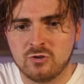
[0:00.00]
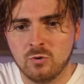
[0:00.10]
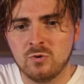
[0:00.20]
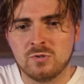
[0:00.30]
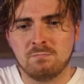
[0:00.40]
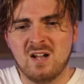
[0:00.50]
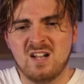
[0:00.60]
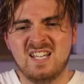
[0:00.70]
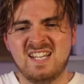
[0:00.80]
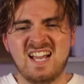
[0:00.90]
jaws, but
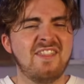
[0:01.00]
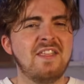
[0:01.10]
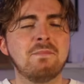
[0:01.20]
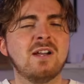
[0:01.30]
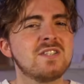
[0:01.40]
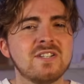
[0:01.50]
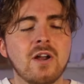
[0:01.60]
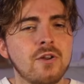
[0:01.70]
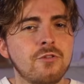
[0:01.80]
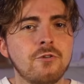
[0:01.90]
I think because
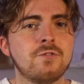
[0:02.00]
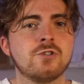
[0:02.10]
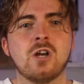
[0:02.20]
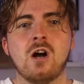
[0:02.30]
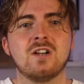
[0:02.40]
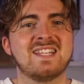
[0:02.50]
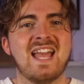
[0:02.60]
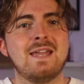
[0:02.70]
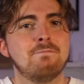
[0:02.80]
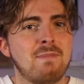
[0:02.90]
neither of the sharks
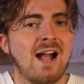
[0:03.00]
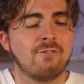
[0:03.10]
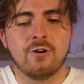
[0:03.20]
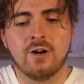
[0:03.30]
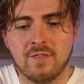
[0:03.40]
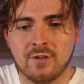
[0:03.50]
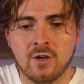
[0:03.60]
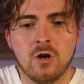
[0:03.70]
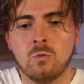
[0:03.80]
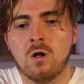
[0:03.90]
came back for another
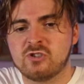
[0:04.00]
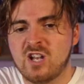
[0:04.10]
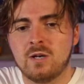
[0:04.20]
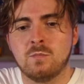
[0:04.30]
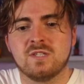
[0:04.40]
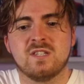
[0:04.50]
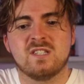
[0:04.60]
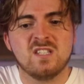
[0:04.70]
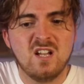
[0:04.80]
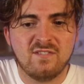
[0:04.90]
go while Shannon was at the
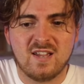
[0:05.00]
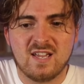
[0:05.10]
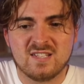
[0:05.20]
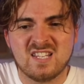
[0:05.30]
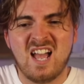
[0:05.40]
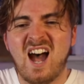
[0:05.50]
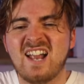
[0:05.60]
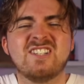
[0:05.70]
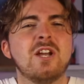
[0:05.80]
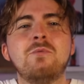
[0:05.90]
surface, I
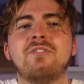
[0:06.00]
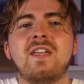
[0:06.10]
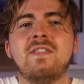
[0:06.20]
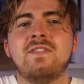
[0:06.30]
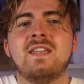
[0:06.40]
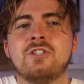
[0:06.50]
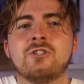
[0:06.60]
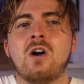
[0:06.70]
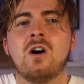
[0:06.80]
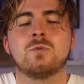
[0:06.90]
don't think these
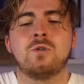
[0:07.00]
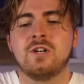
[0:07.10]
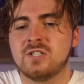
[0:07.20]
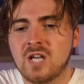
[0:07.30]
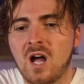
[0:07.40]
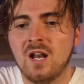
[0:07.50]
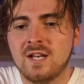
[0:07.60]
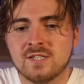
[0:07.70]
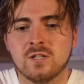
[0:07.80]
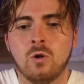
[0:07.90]
sharks were
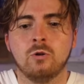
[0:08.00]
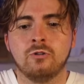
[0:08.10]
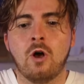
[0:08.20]
entirely sold